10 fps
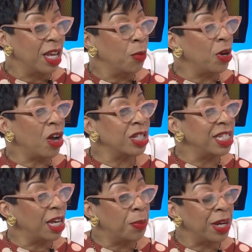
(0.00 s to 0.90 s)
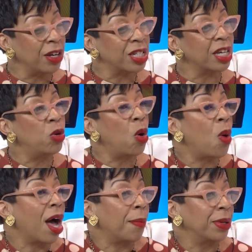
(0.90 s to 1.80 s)
We also tell parents to
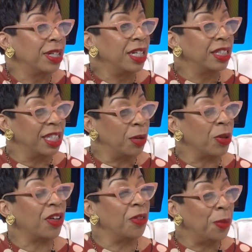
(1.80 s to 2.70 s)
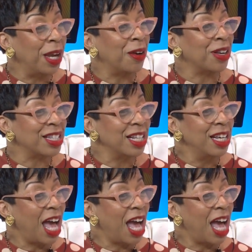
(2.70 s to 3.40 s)
co-op, to get with other parents.